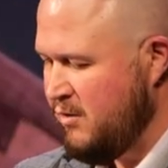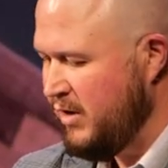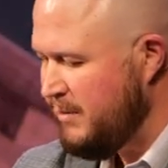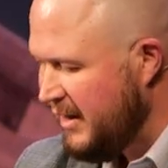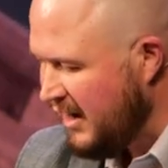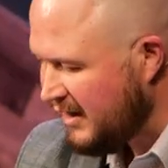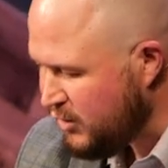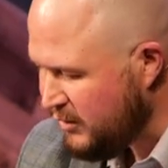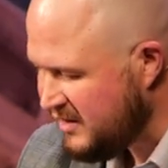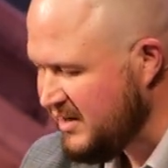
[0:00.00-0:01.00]
We may not
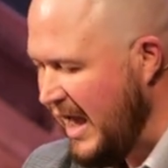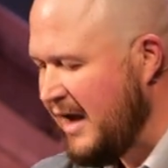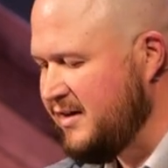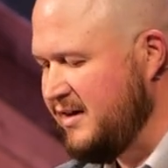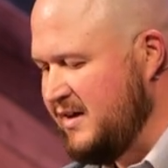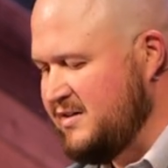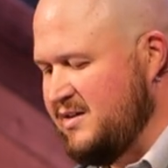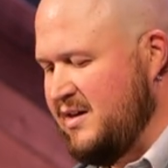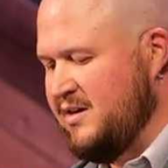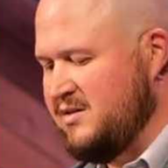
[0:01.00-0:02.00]
do exactly these
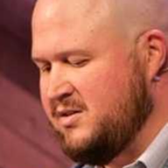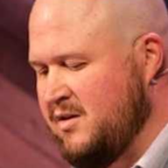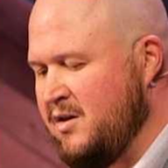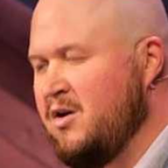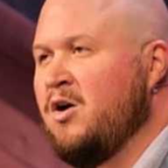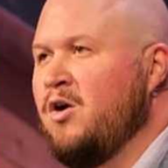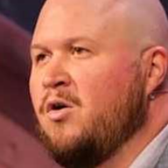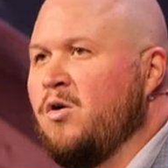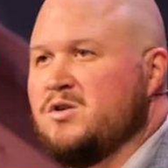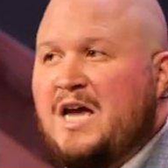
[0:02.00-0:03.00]
things
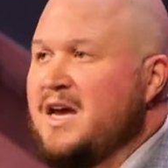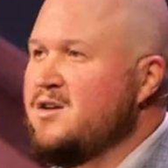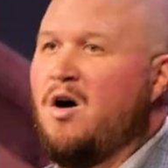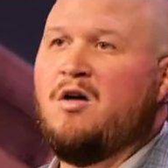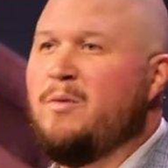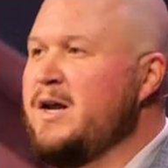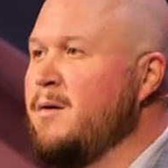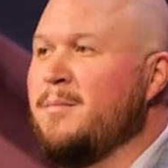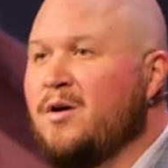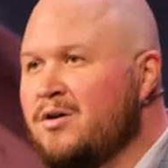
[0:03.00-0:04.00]
or take it all the way
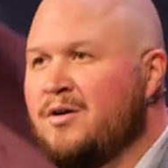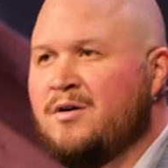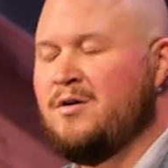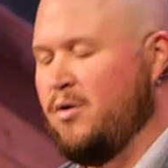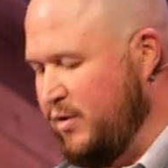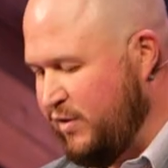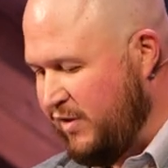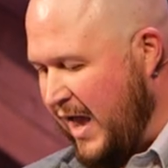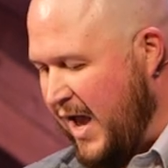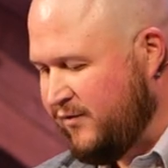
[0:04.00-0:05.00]
to murder or
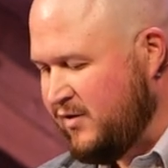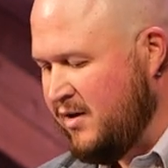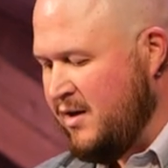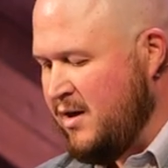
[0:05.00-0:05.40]
theft,